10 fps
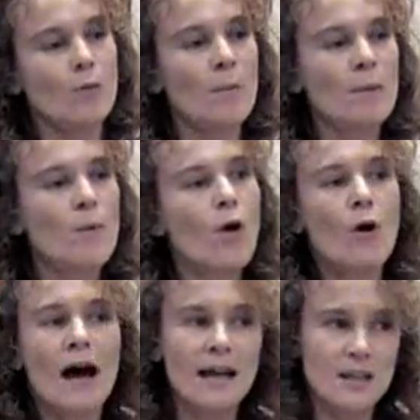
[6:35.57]
It would be
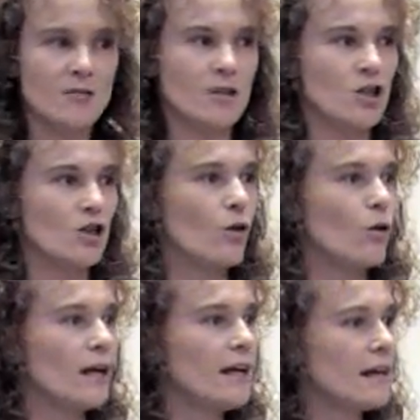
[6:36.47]
more accurate to
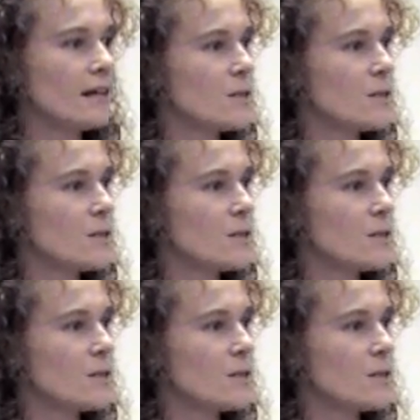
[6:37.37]
call it,